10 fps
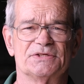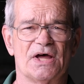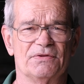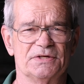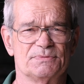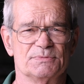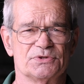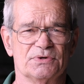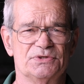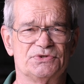Southeast
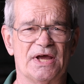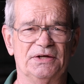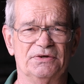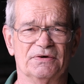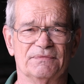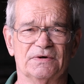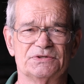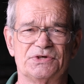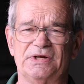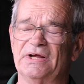Missouri State
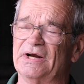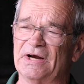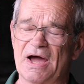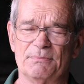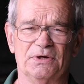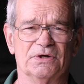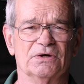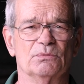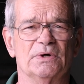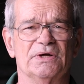University, and I'm
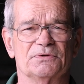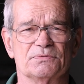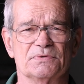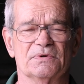here with